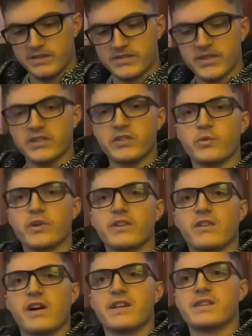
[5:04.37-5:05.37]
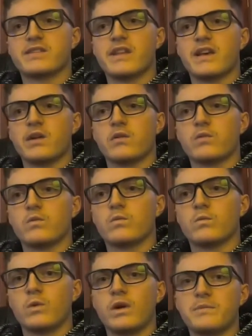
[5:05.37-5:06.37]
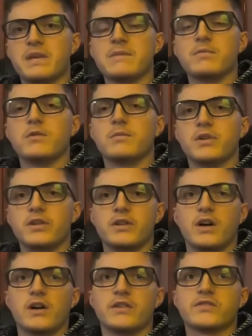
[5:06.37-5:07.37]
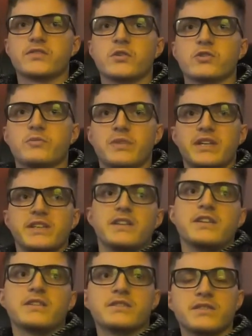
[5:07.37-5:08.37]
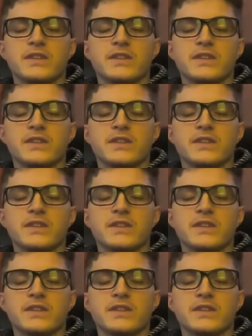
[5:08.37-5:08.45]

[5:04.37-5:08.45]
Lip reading: good to realize that what people put on social media